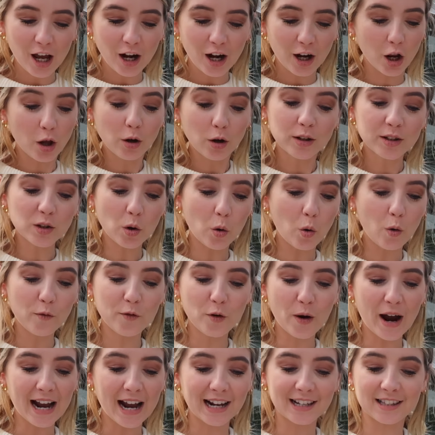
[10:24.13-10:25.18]
Lola's
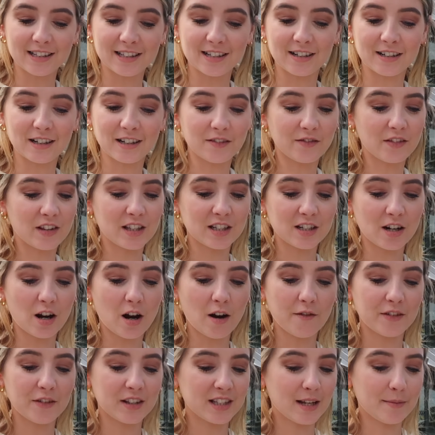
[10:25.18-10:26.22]
awful accident at the
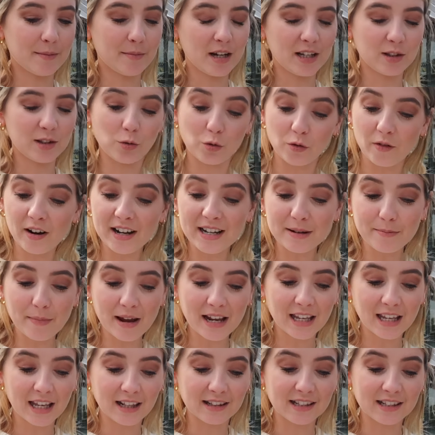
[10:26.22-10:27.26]
start of the summer is already
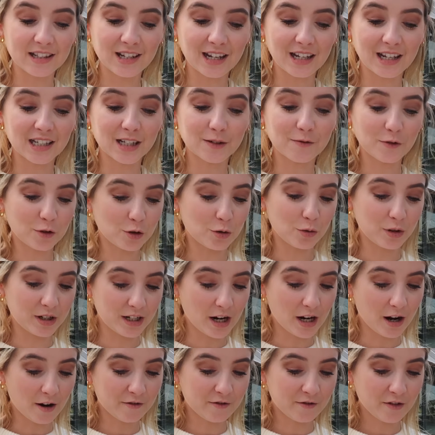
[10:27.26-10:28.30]
making this year difficult
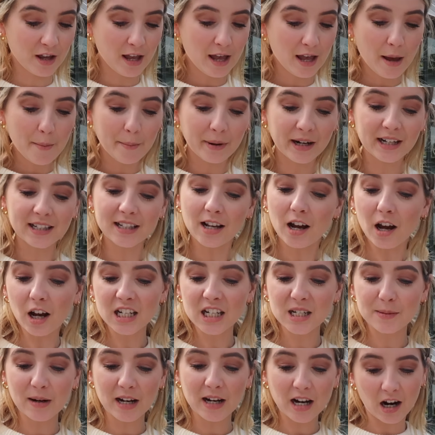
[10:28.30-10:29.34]
enough, but it's
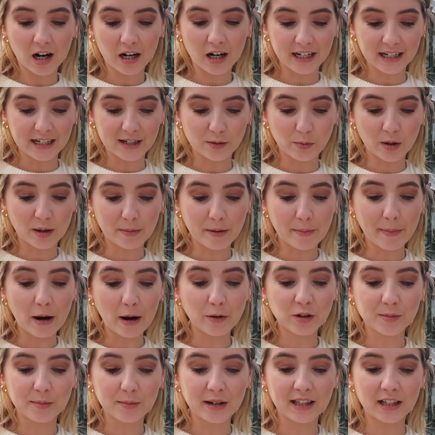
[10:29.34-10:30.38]
hard to be kind when I'm
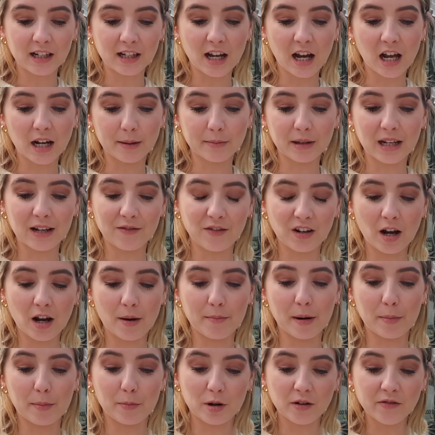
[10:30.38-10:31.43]
about to meet the girl I'm giving up
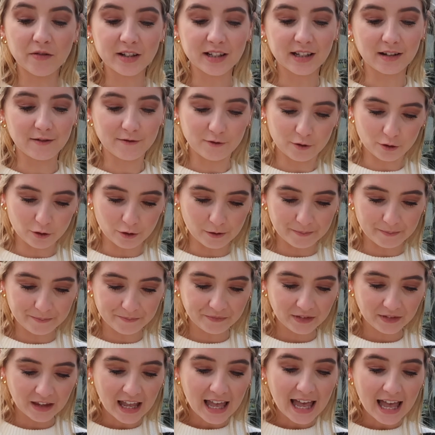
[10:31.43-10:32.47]
my privacy for.
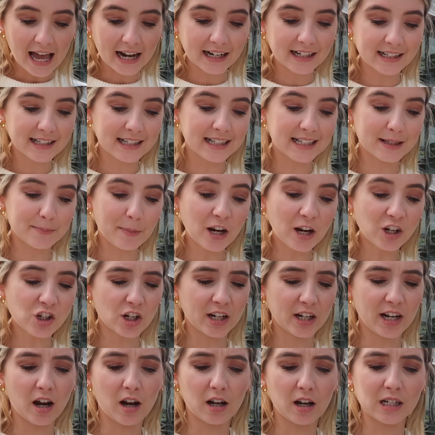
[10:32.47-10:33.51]
And it's
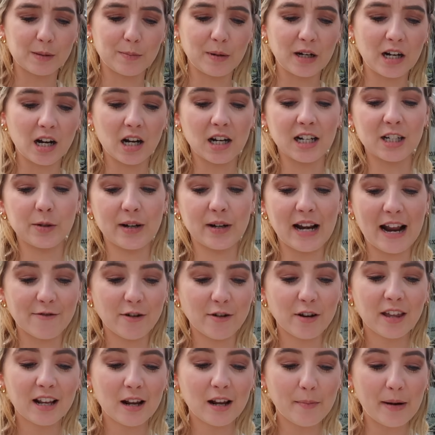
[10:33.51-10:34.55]
especially hard to be kind when
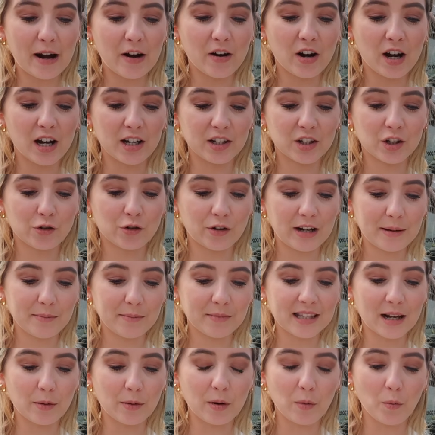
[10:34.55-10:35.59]
everything about her
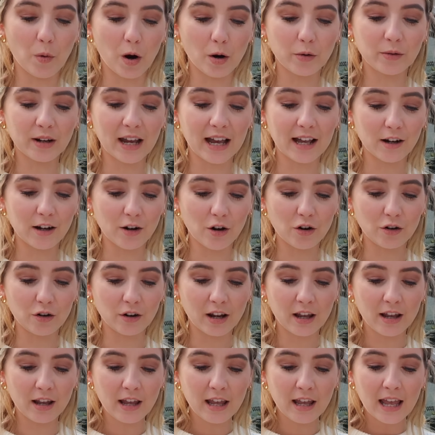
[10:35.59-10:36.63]
screams that we won't get along.
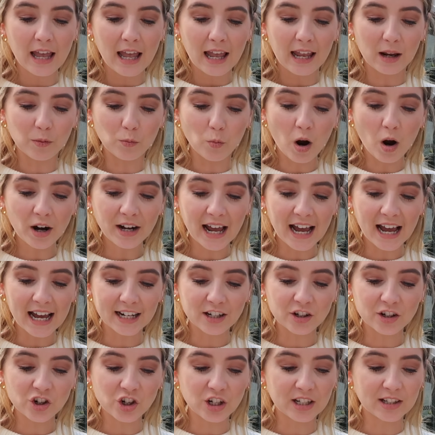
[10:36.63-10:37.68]
In one
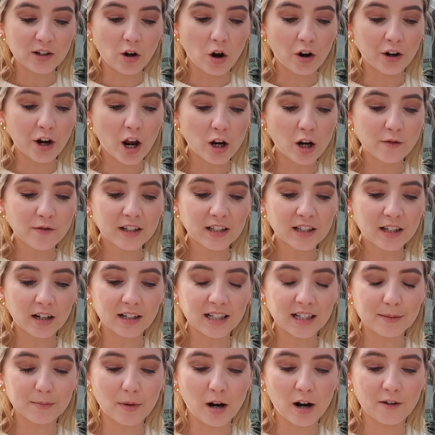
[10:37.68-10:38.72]
hand, she's got an
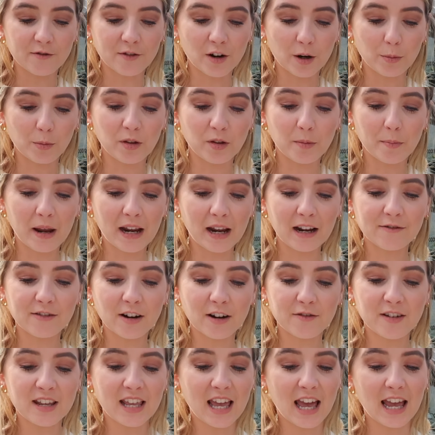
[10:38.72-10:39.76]
oversized smartphone with a pink
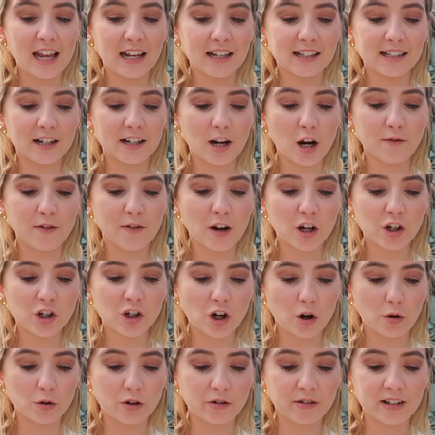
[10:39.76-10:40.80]
fluffy case, and over her
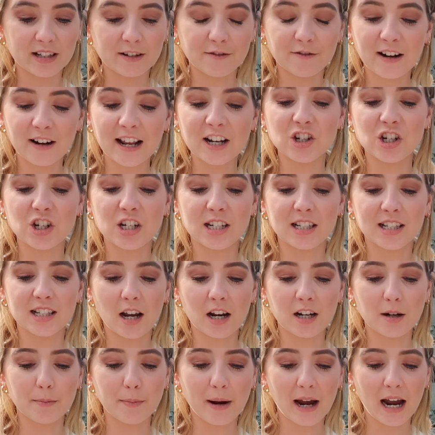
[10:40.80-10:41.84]
shoulder is a flashy
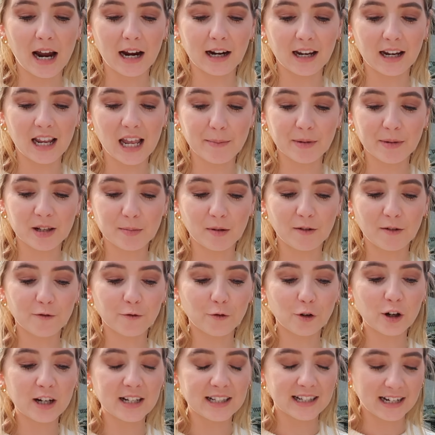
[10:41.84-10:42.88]
designer bag. It must be
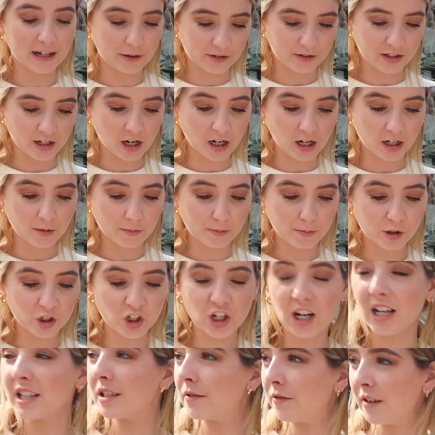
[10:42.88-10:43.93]
freezing outside, but
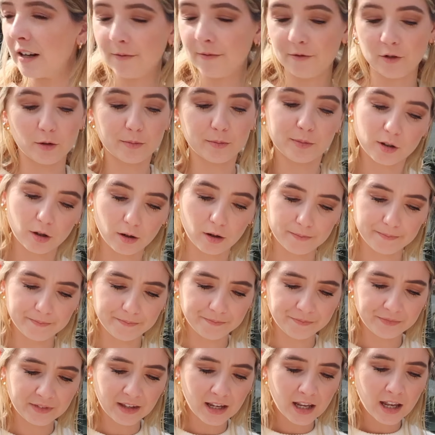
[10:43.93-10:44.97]
she has flip-flops on.
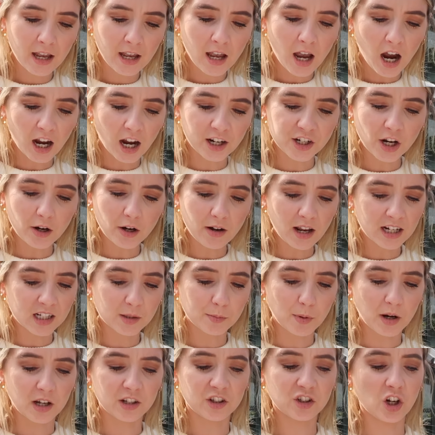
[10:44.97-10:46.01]
I don't like
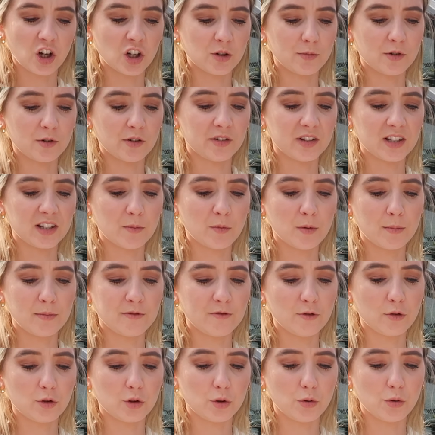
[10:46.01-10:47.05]
to pass judgment on someone
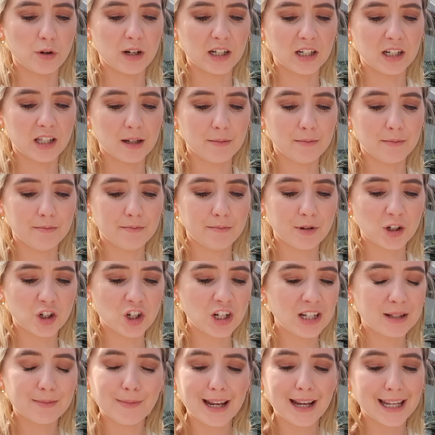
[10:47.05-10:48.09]
before talking to them, but
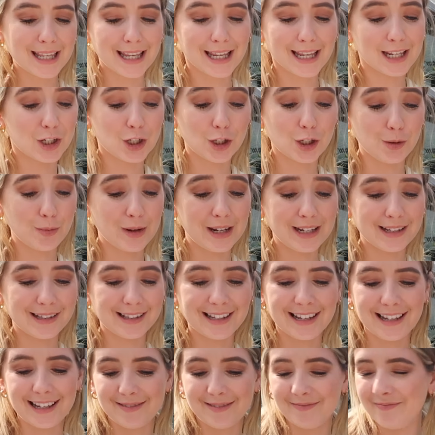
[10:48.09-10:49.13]
she's making it too
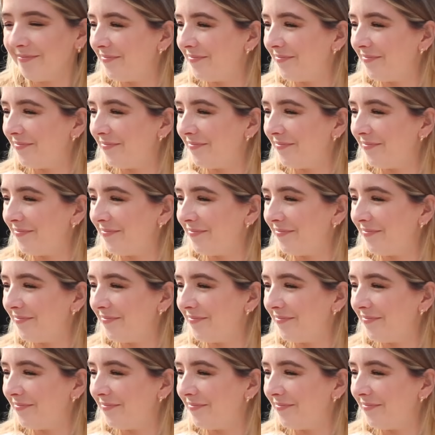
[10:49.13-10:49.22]
easy.